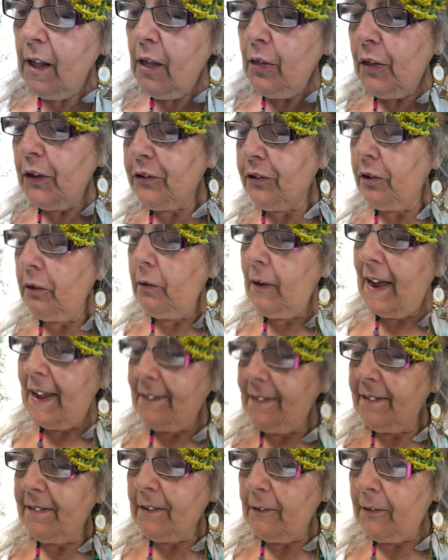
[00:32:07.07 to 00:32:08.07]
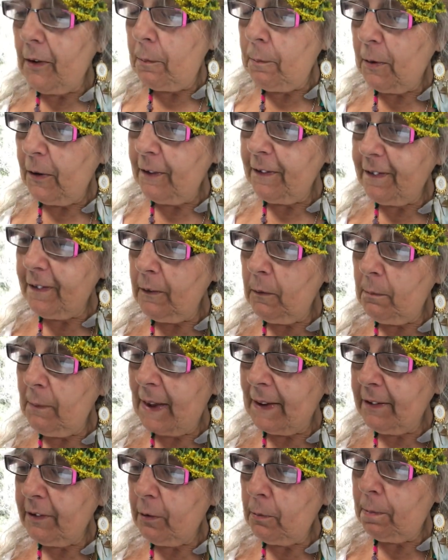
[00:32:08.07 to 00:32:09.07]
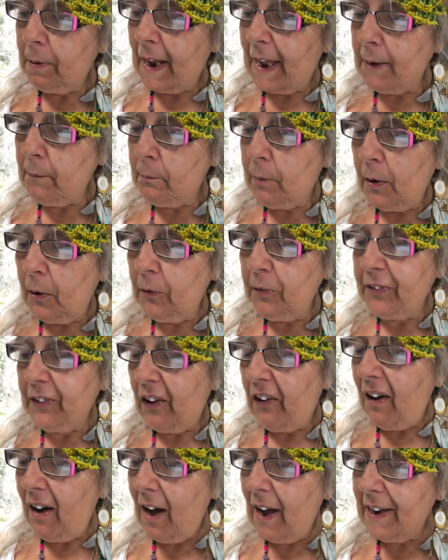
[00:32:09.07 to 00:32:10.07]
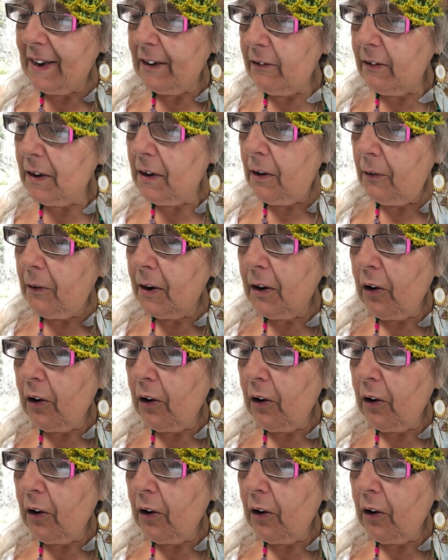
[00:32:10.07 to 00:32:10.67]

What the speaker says: The two ends of our personal mental plane poles are higher and lower